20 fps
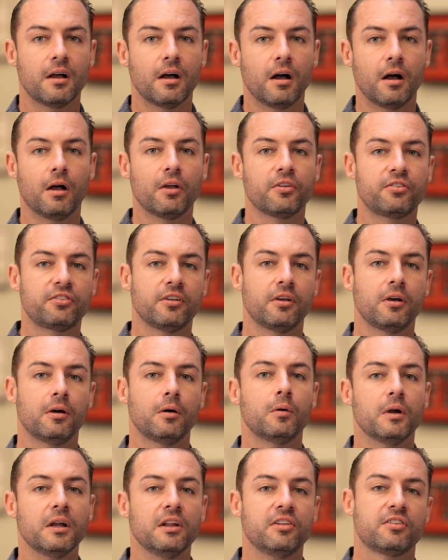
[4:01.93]

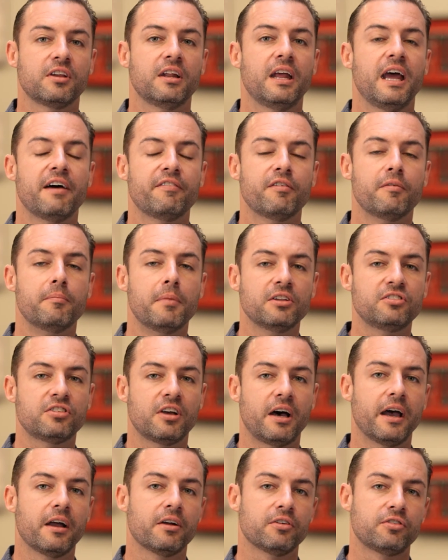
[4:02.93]
Also, it's going to have a much
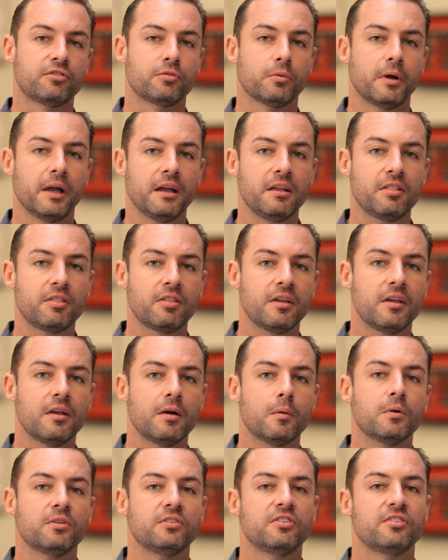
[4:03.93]
higher strength,
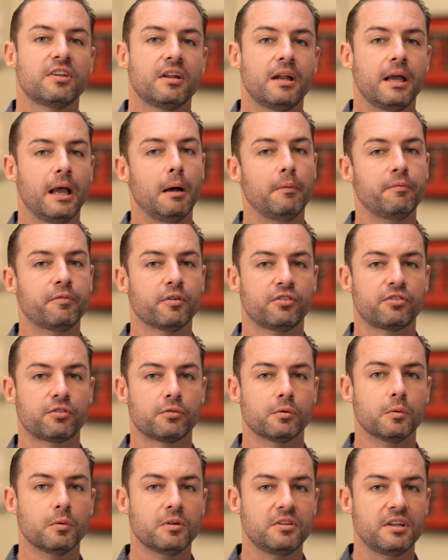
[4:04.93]
which is going to help for
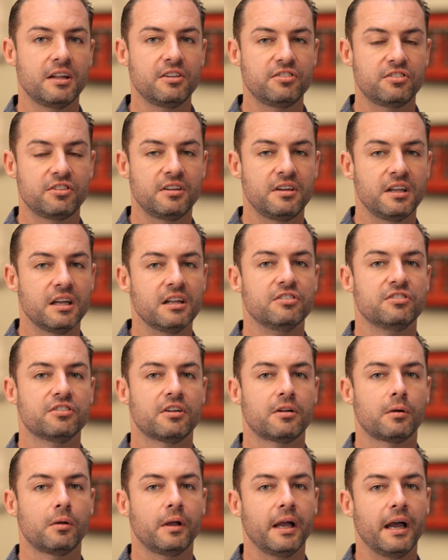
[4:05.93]
screw retention and
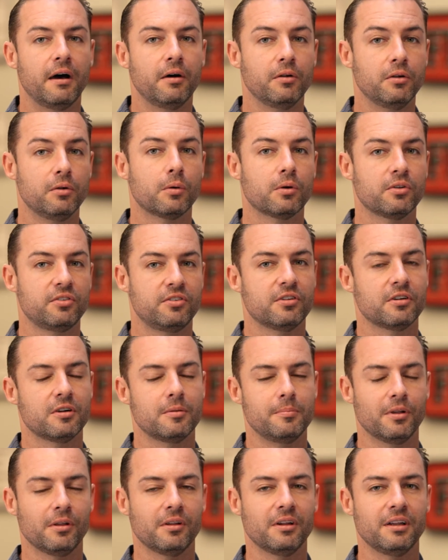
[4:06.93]
general outdoors
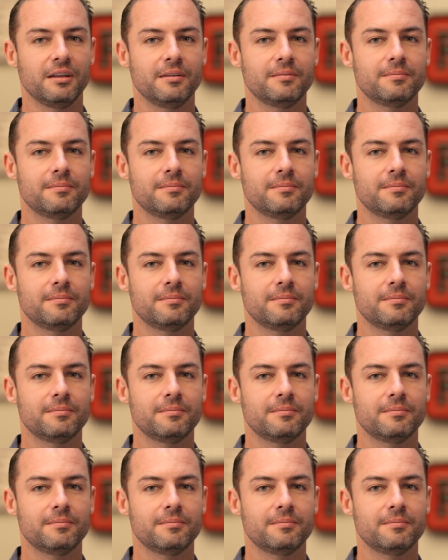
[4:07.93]
durability.